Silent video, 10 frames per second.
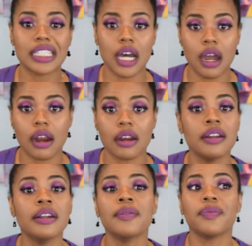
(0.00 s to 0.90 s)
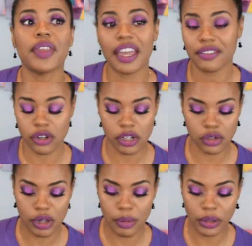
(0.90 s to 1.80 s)
are they have
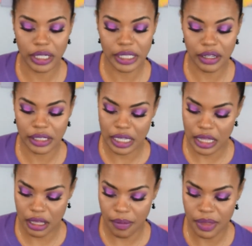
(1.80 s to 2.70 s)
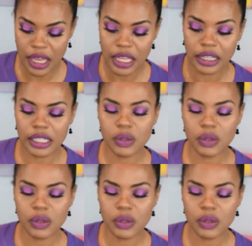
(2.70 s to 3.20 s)
drawstring ponytails in them. This